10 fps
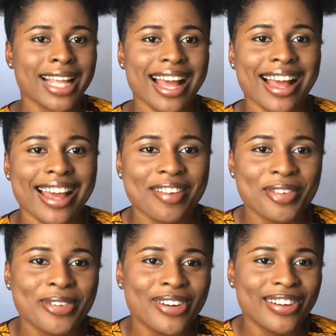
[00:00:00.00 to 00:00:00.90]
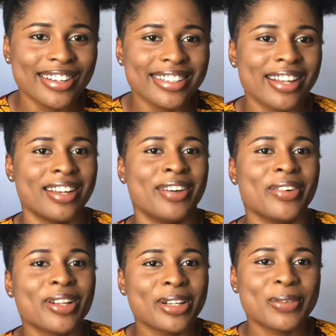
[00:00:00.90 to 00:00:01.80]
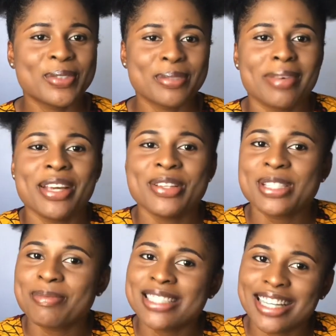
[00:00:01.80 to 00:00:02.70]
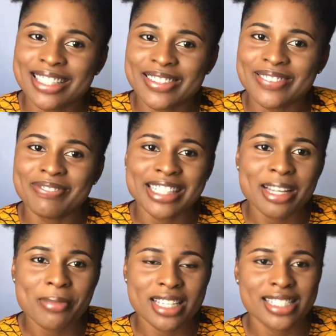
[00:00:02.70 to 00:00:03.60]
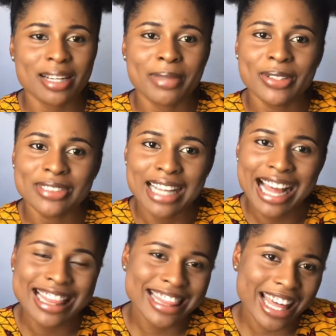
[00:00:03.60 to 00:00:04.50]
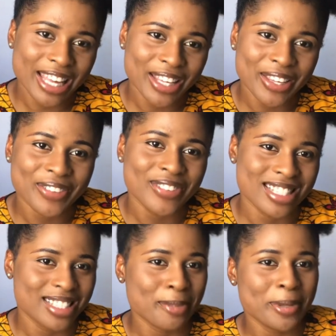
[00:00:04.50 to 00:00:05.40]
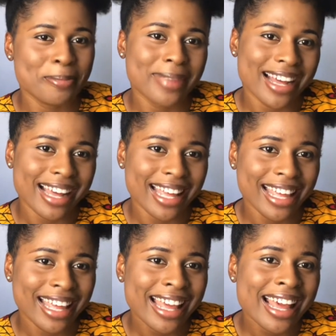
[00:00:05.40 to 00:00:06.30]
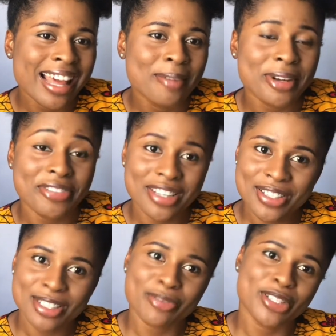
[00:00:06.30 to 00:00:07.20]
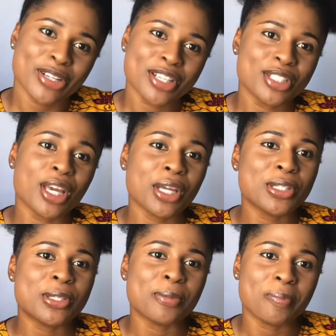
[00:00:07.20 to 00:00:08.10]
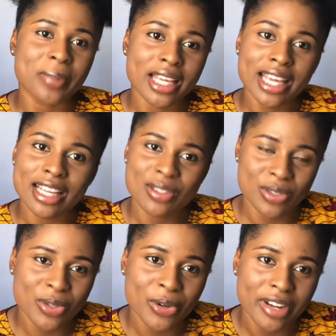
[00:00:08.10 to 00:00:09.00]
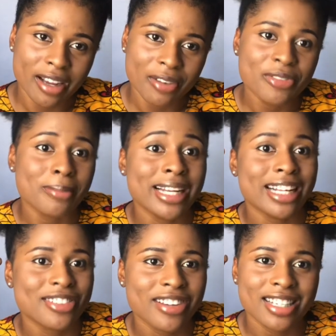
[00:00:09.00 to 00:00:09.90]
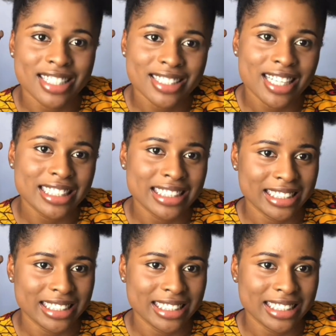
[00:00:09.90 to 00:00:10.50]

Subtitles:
Hi everyone, welcome to my YouTube channel. My name is Shama Una and thank you for stopping by. My first YouTube video is going to be a tutorial for my naturalistas.